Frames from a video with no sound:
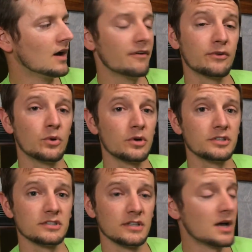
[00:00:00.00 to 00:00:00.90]
Of
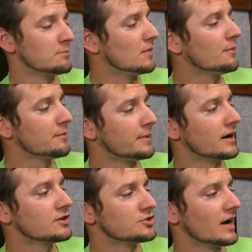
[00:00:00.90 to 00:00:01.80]
course, Mama
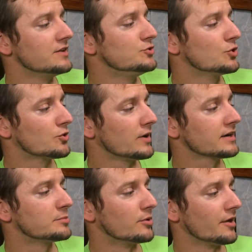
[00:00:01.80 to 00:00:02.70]
Bear tried to
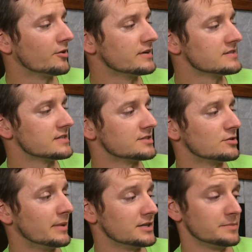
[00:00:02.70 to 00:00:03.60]
correct Brother and Sister
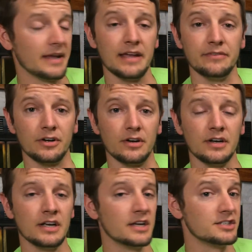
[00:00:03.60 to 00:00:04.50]
Bear's behavior.
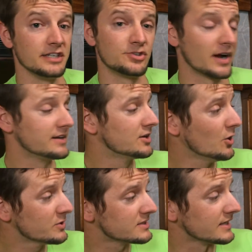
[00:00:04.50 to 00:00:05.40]
She tried
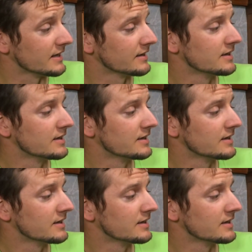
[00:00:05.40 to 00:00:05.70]
coaxing.